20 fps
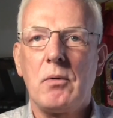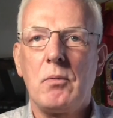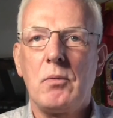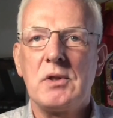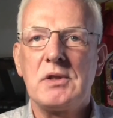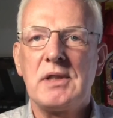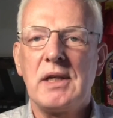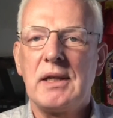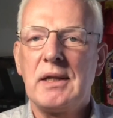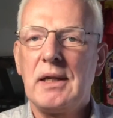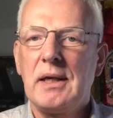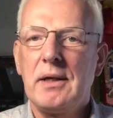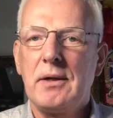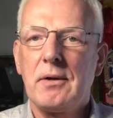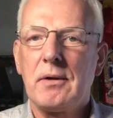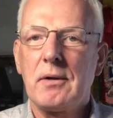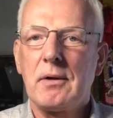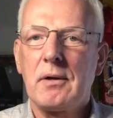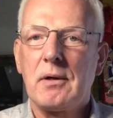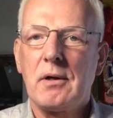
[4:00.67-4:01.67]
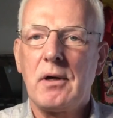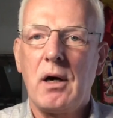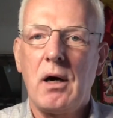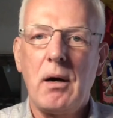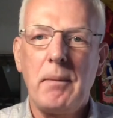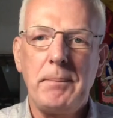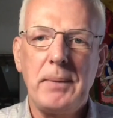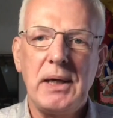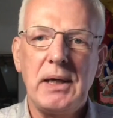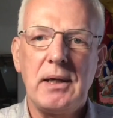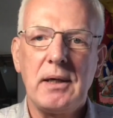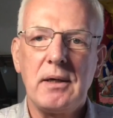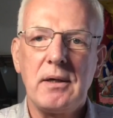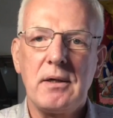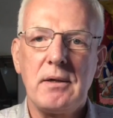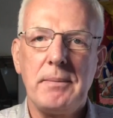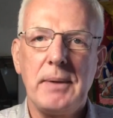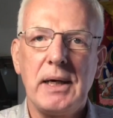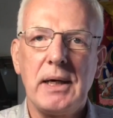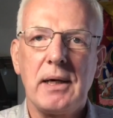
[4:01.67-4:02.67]
was then later copied in
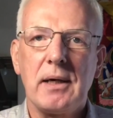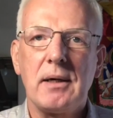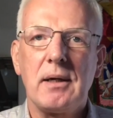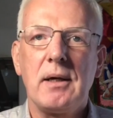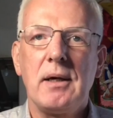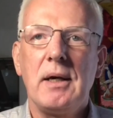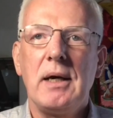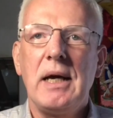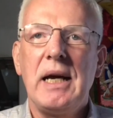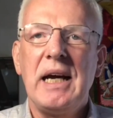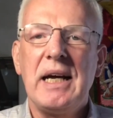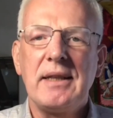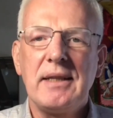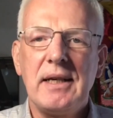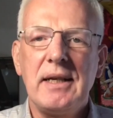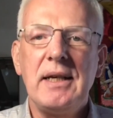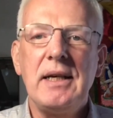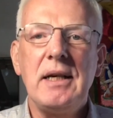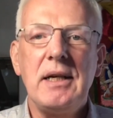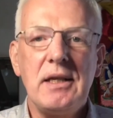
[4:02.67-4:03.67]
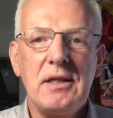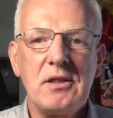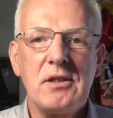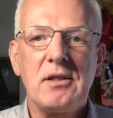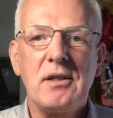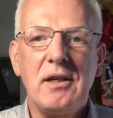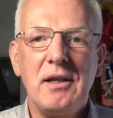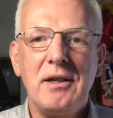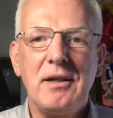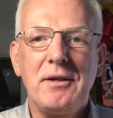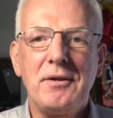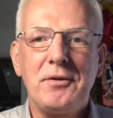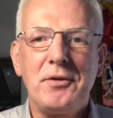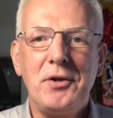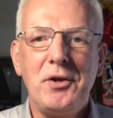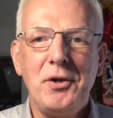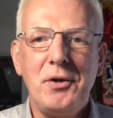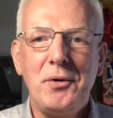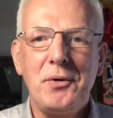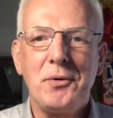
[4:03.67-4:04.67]
Tibet, and then it is
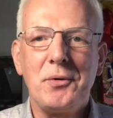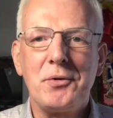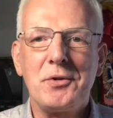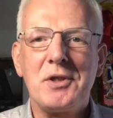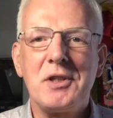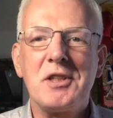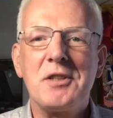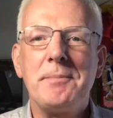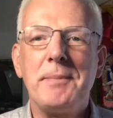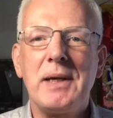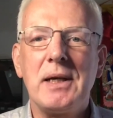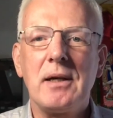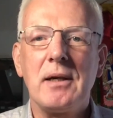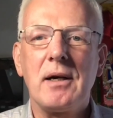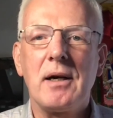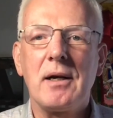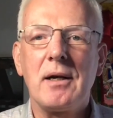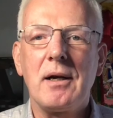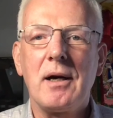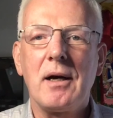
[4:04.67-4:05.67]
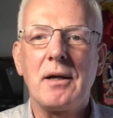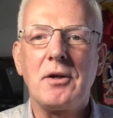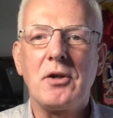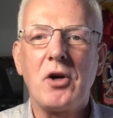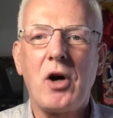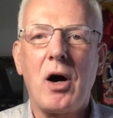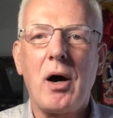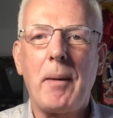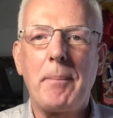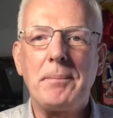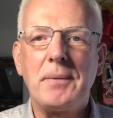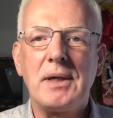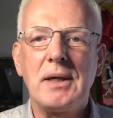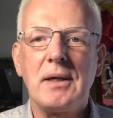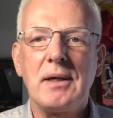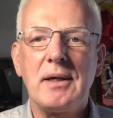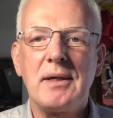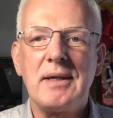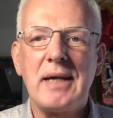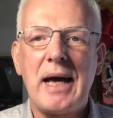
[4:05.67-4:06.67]
used, it's been
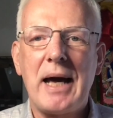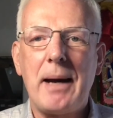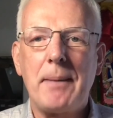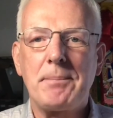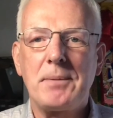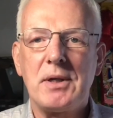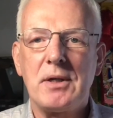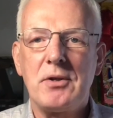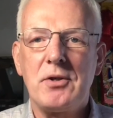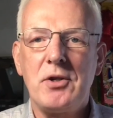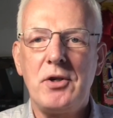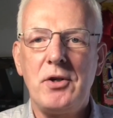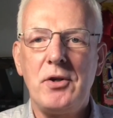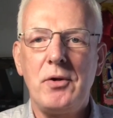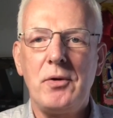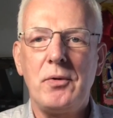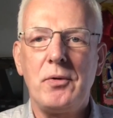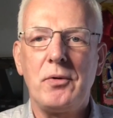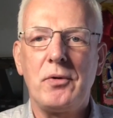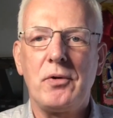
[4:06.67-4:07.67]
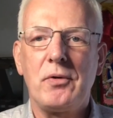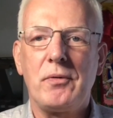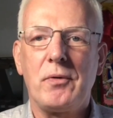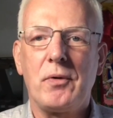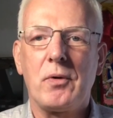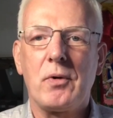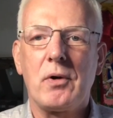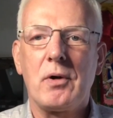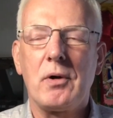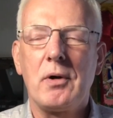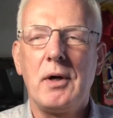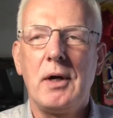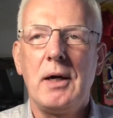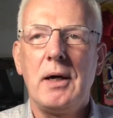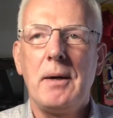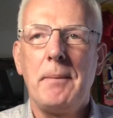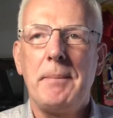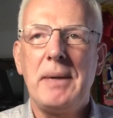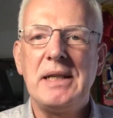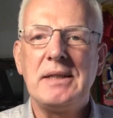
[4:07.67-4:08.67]
adapted to use for
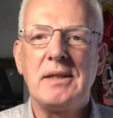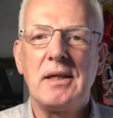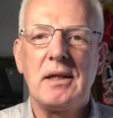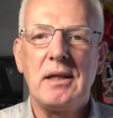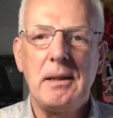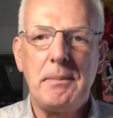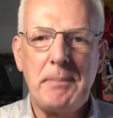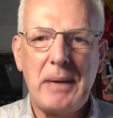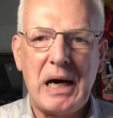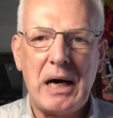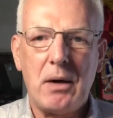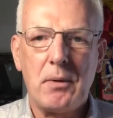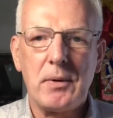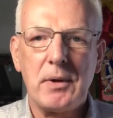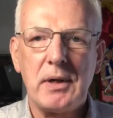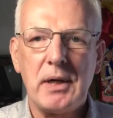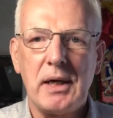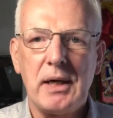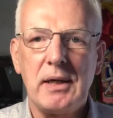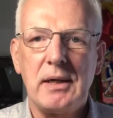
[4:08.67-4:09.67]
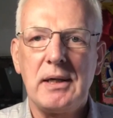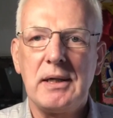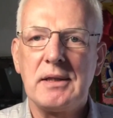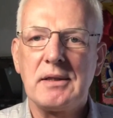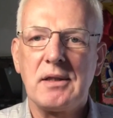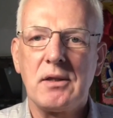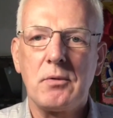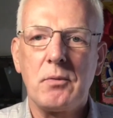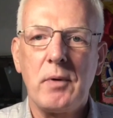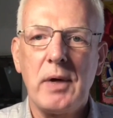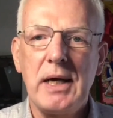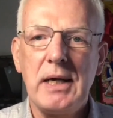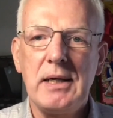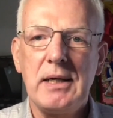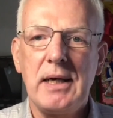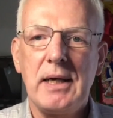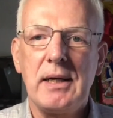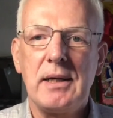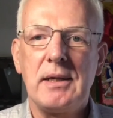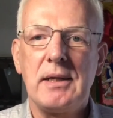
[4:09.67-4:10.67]
basically power deities and red
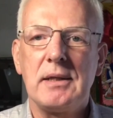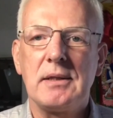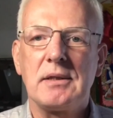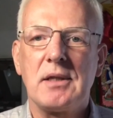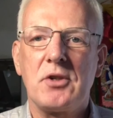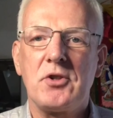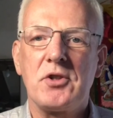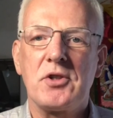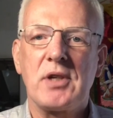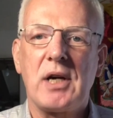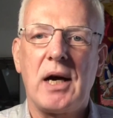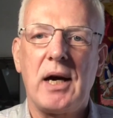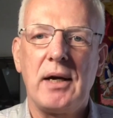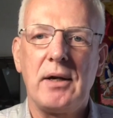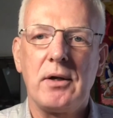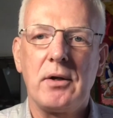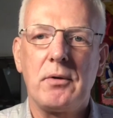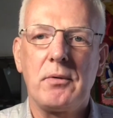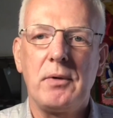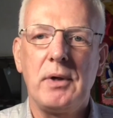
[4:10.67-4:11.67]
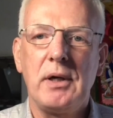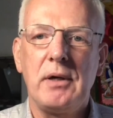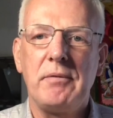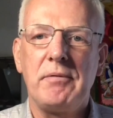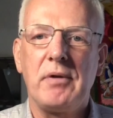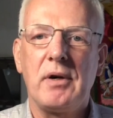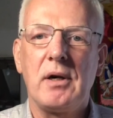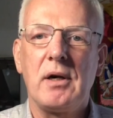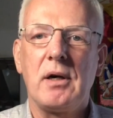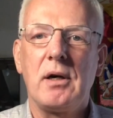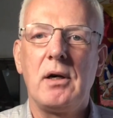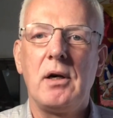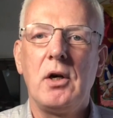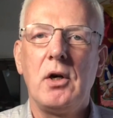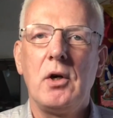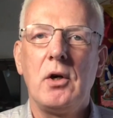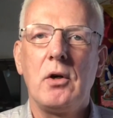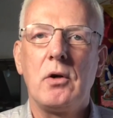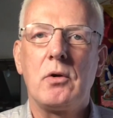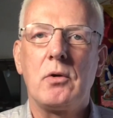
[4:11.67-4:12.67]
deities, such as Hayagriva,
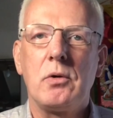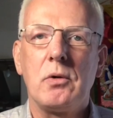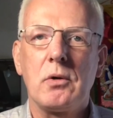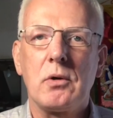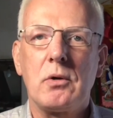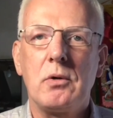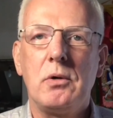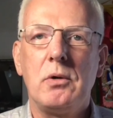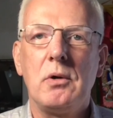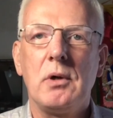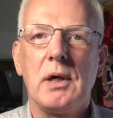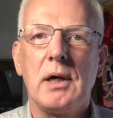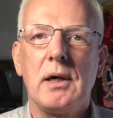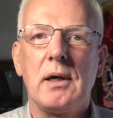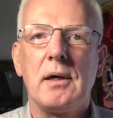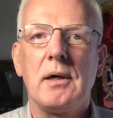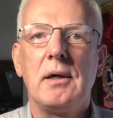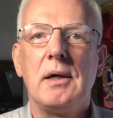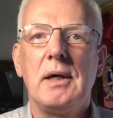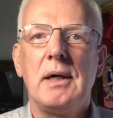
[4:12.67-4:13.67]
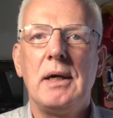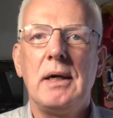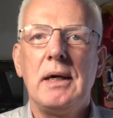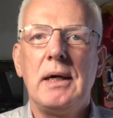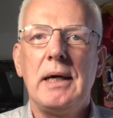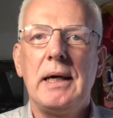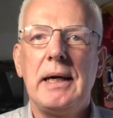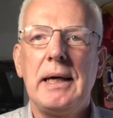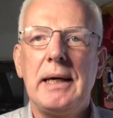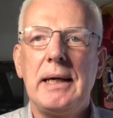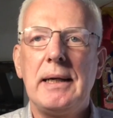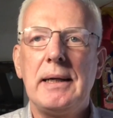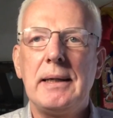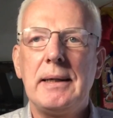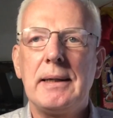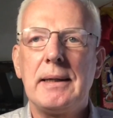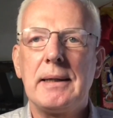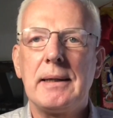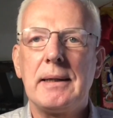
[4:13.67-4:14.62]
Kurukula, and